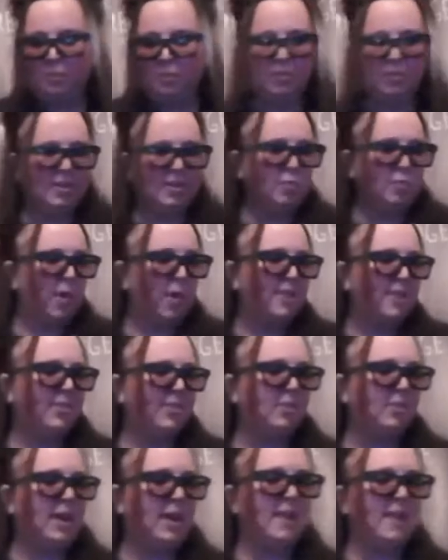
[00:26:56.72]
building right in
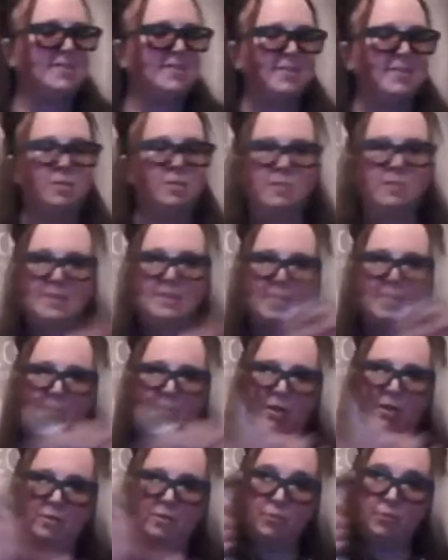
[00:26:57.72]
the glass. Then I'm going to
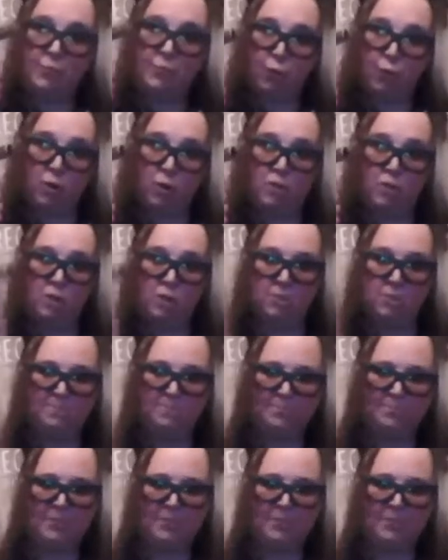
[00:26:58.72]
take my little torch.